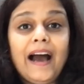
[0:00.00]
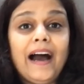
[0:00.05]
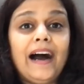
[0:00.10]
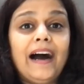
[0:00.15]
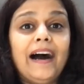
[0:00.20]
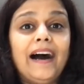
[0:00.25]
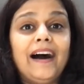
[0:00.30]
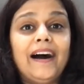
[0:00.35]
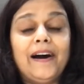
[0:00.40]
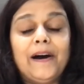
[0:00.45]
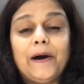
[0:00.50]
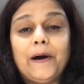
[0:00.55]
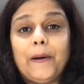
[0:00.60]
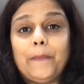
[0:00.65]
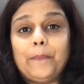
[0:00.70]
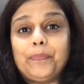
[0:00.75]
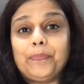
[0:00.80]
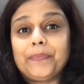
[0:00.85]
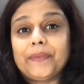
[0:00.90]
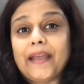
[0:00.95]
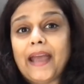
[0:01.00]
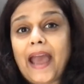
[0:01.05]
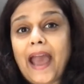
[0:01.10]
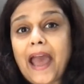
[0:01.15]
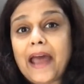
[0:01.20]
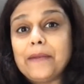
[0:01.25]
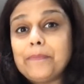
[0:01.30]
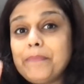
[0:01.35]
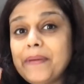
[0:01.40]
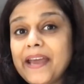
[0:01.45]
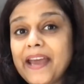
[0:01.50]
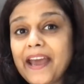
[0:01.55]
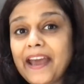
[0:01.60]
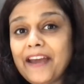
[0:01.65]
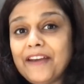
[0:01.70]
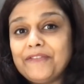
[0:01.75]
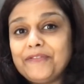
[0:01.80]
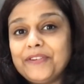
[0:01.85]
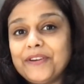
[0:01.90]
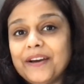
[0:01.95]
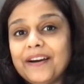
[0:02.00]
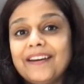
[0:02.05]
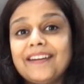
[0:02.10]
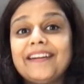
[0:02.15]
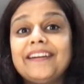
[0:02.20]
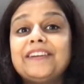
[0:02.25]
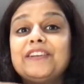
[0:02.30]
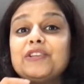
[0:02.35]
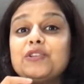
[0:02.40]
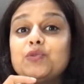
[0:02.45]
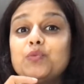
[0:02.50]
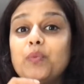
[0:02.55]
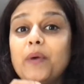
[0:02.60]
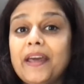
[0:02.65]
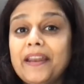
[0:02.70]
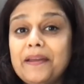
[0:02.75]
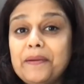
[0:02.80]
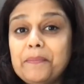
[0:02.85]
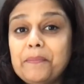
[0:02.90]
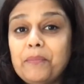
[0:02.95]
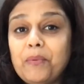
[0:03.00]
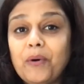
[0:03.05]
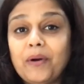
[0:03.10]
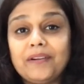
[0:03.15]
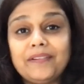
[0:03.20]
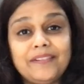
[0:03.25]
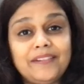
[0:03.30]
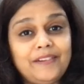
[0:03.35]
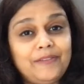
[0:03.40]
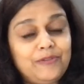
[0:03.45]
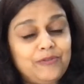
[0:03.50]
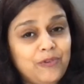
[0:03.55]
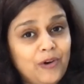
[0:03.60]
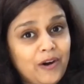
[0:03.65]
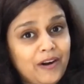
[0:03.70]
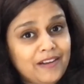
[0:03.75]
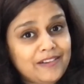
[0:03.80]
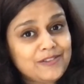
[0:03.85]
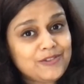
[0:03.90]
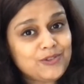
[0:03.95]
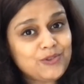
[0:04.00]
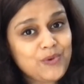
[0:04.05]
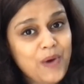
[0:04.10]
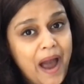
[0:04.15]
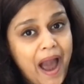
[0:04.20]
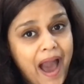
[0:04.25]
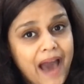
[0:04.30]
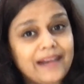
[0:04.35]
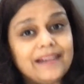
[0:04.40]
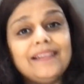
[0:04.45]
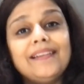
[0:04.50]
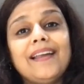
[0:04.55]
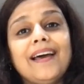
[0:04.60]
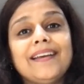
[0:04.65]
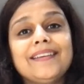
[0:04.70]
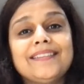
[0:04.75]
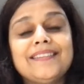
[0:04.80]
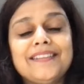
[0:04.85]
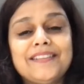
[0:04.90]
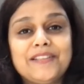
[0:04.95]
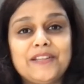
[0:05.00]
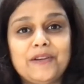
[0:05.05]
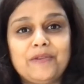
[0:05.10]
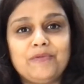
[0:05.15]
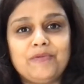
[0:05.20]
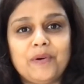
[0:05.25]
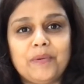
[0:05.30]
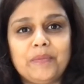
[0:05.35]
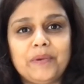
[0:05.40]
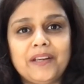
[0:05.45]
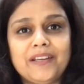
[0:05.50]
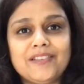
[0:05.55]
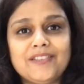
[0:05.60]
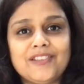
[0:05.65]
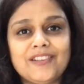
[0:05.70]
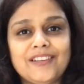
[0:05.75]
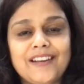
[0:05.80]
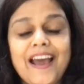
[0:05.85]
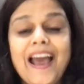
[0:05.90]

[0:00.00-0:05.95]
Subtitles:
and behavior, it is very important for us to analyze this information,